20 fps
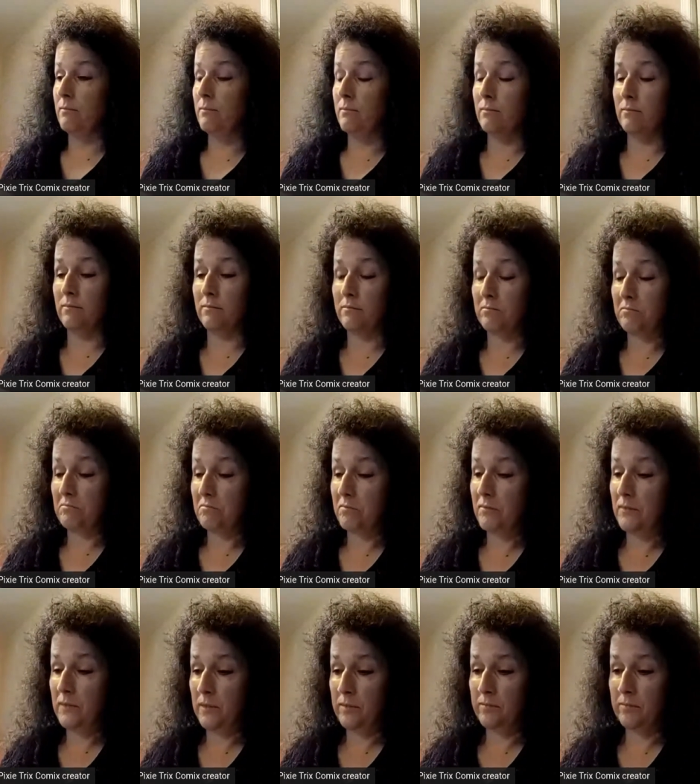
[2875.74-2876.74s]
Hmm.
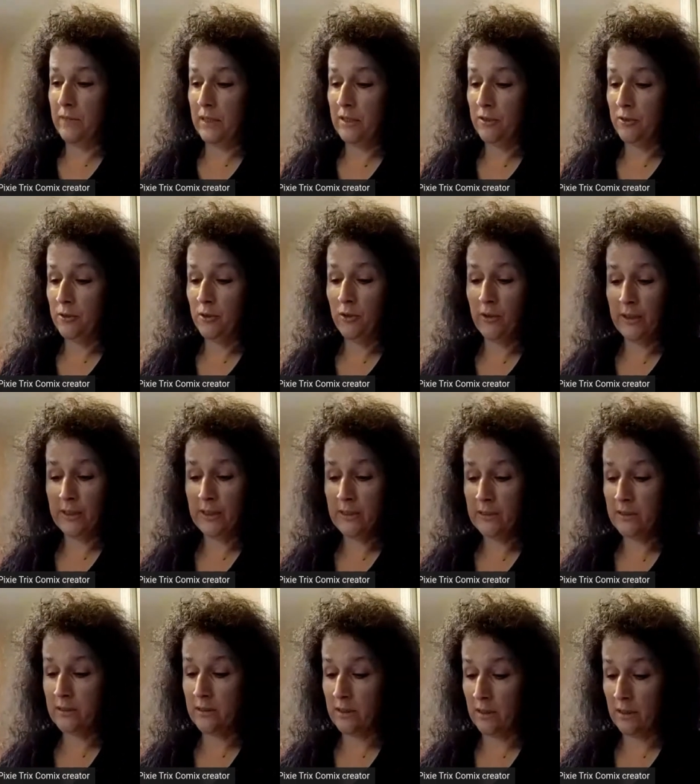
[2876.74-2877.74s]
I don't know.
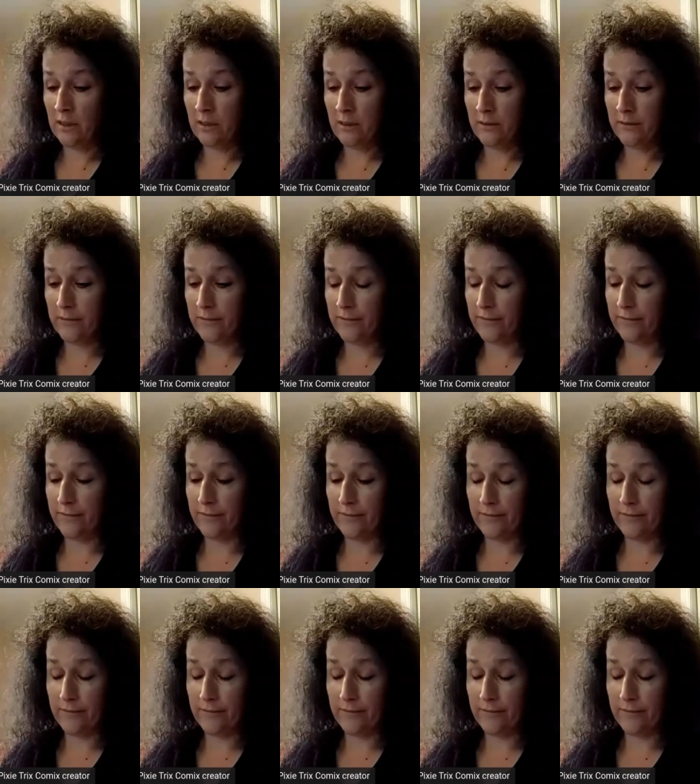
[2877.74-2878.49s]
I guess uh,